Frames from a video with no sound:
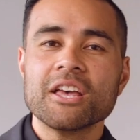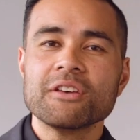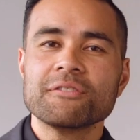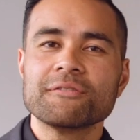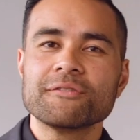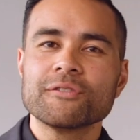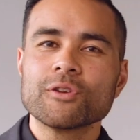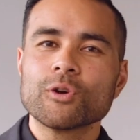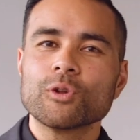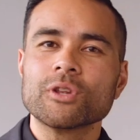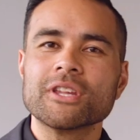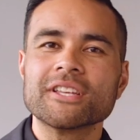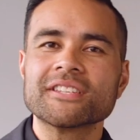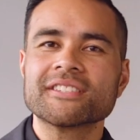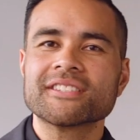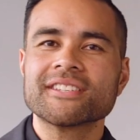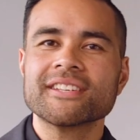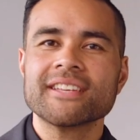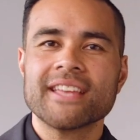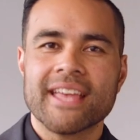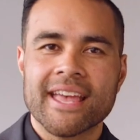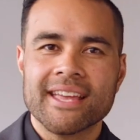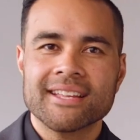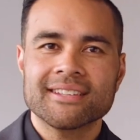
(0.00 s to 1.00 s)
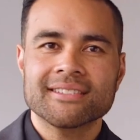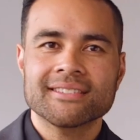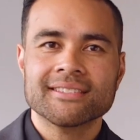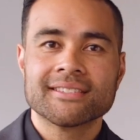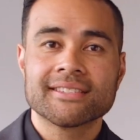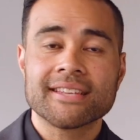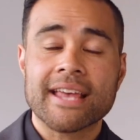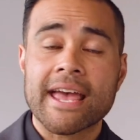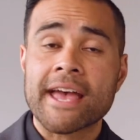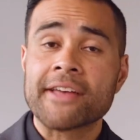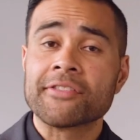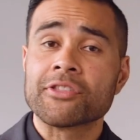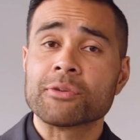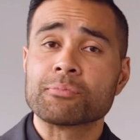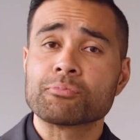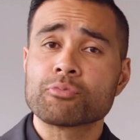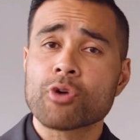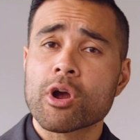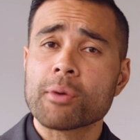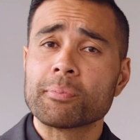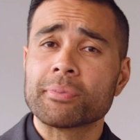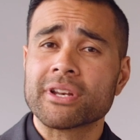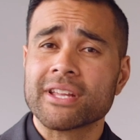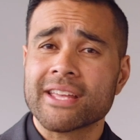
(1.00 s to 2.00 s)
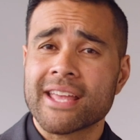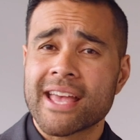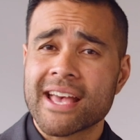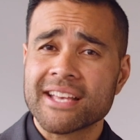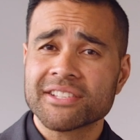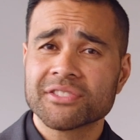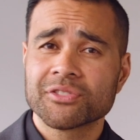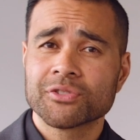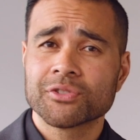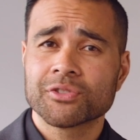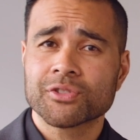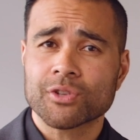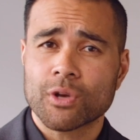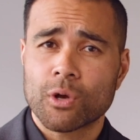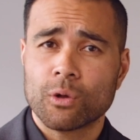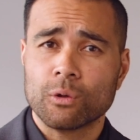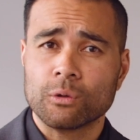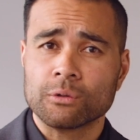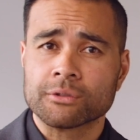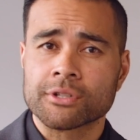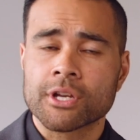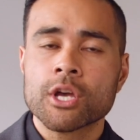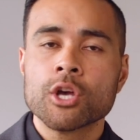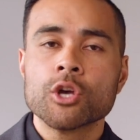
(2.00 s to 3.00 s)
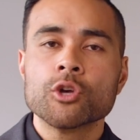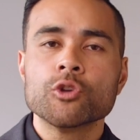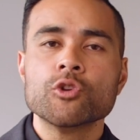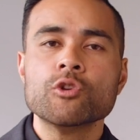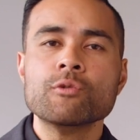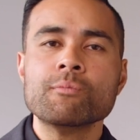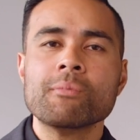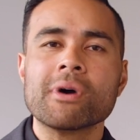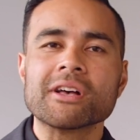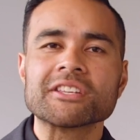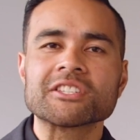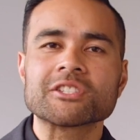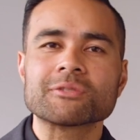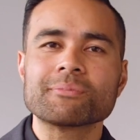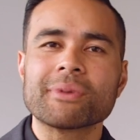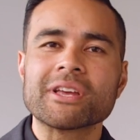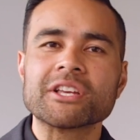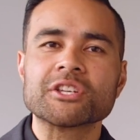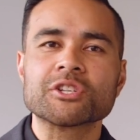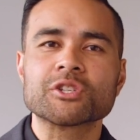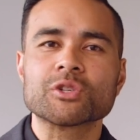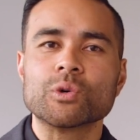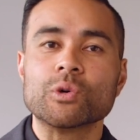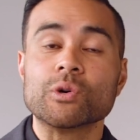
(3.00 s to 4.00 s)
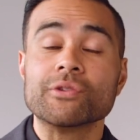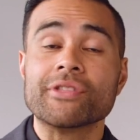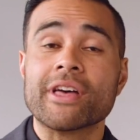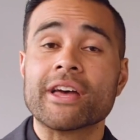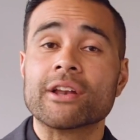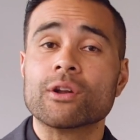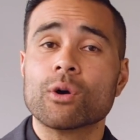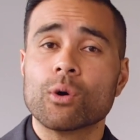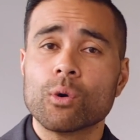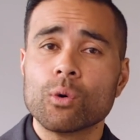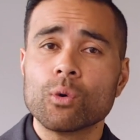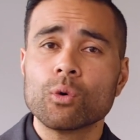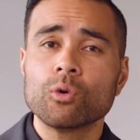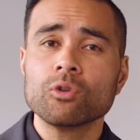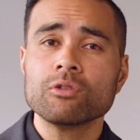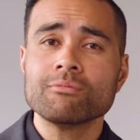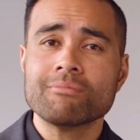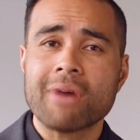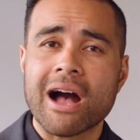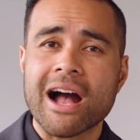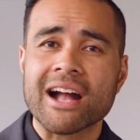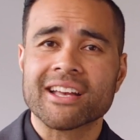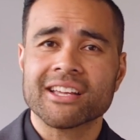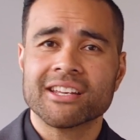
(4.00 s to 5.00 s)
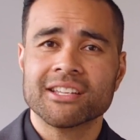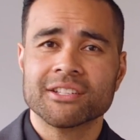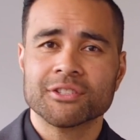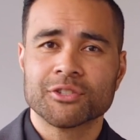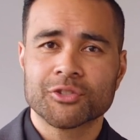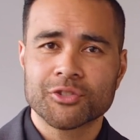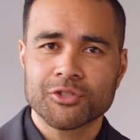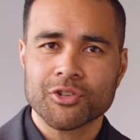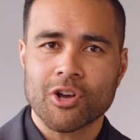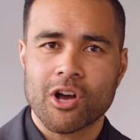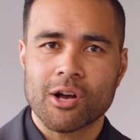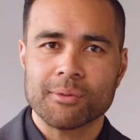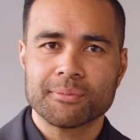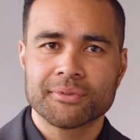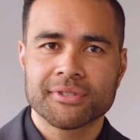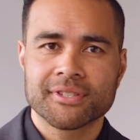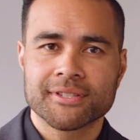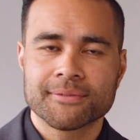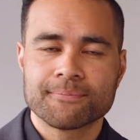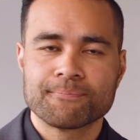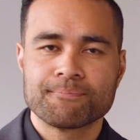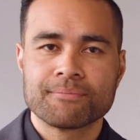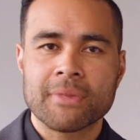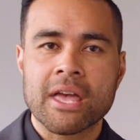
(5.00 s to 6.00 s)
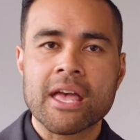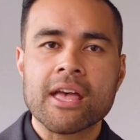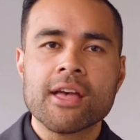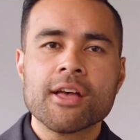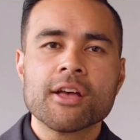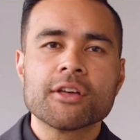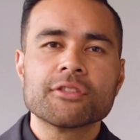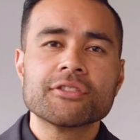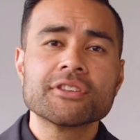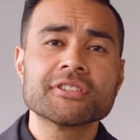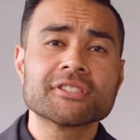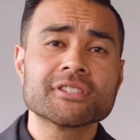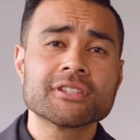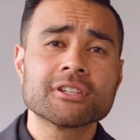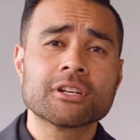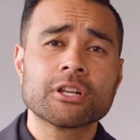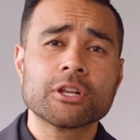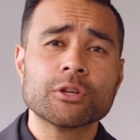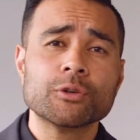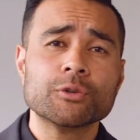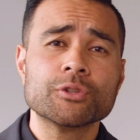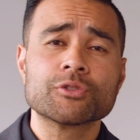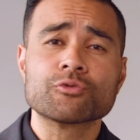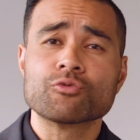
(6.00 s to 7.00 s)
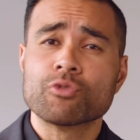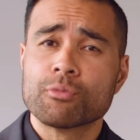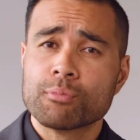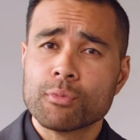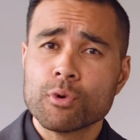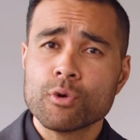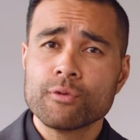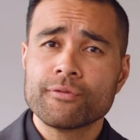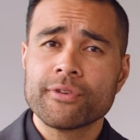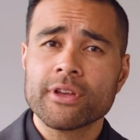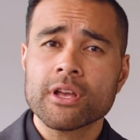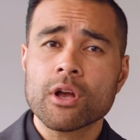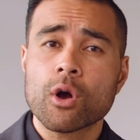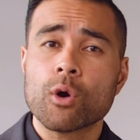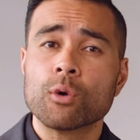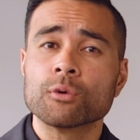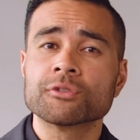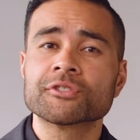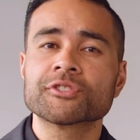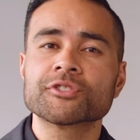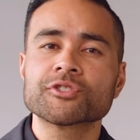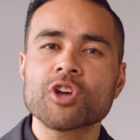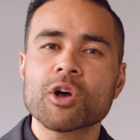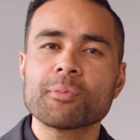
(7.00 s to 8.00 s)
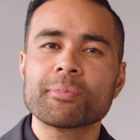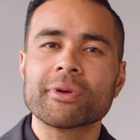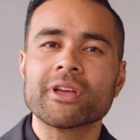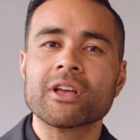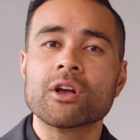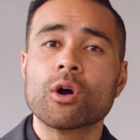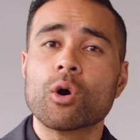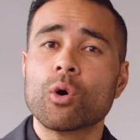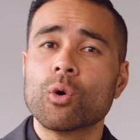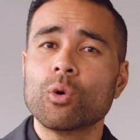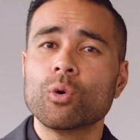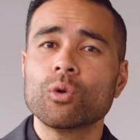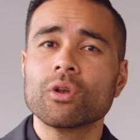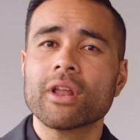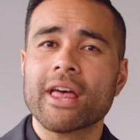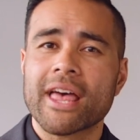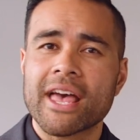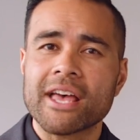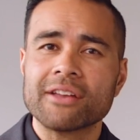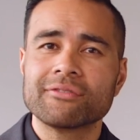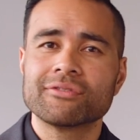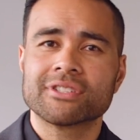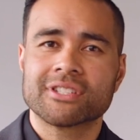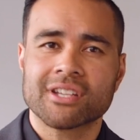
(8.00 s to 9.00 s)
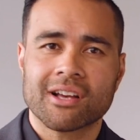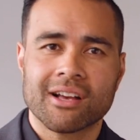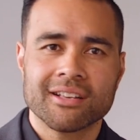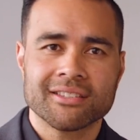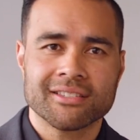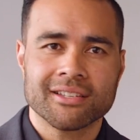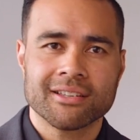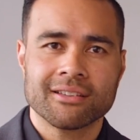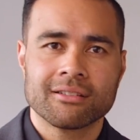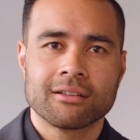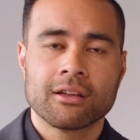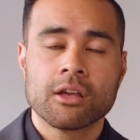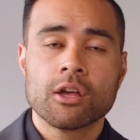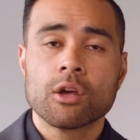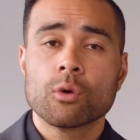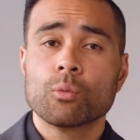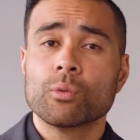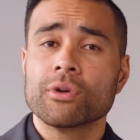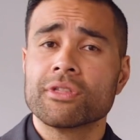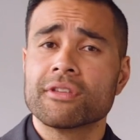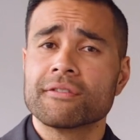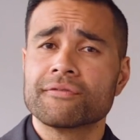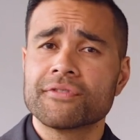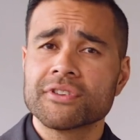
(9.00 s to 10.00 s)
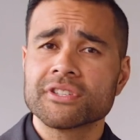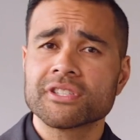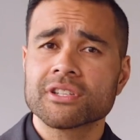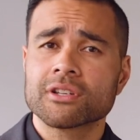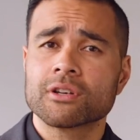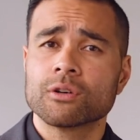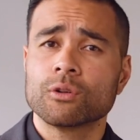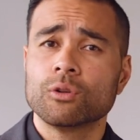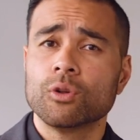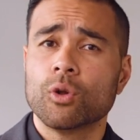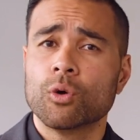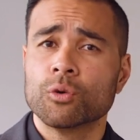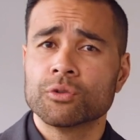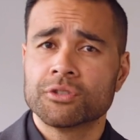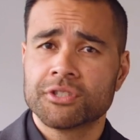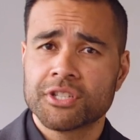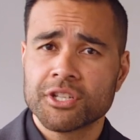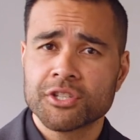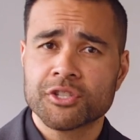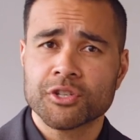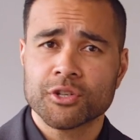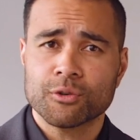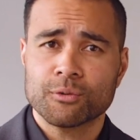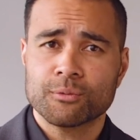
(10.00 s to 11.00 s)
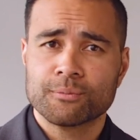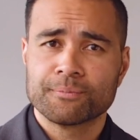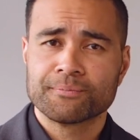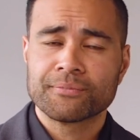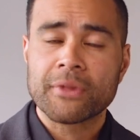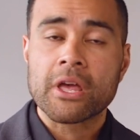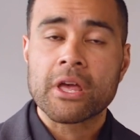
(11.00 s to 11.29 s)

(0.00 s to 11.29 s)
If your listing ends and the property hasn't sold, you must make sure that all marketing stops. This includes removing or stopping all advertising, whether physical or digital,